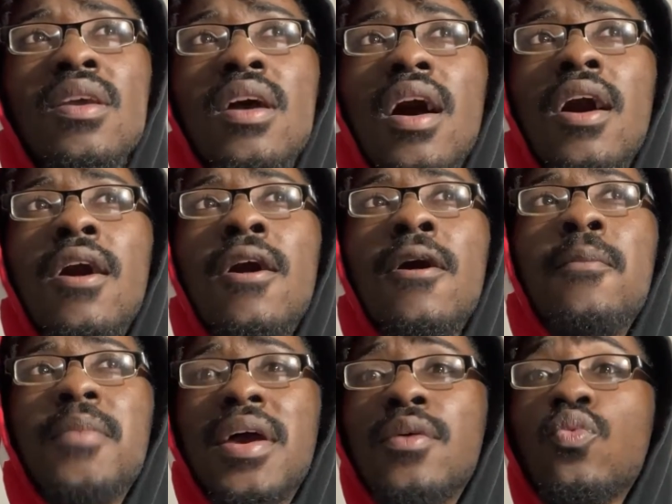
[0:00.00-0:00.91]

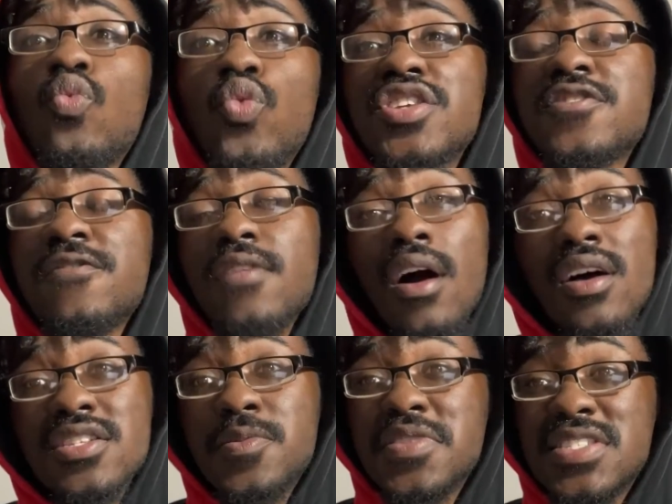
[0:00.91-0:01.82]
And which flaws
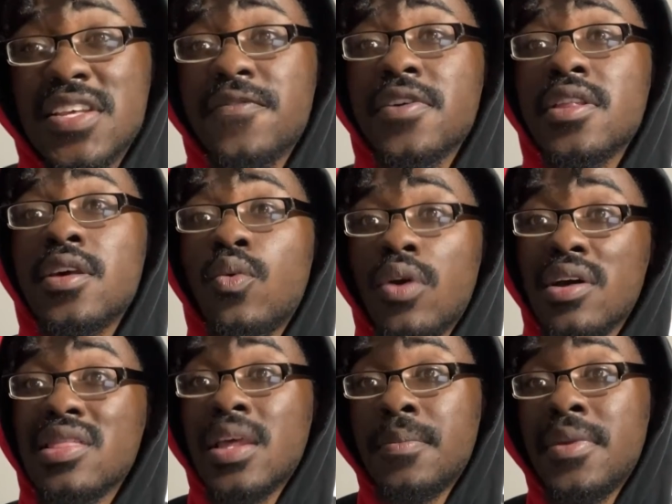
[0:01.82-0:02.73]
specifically were
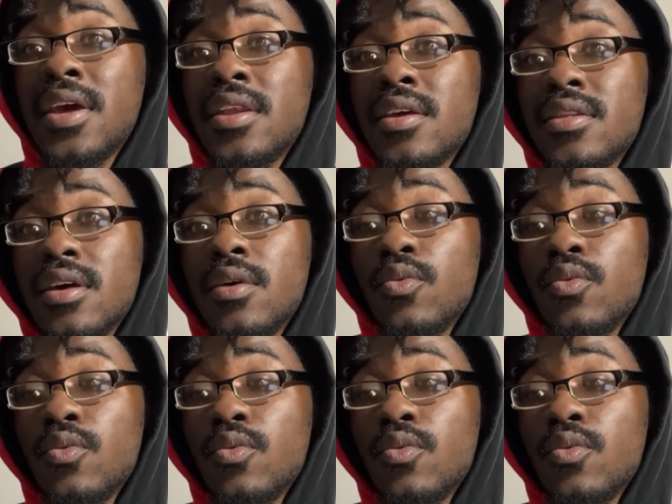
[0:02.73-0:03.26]
eliminating that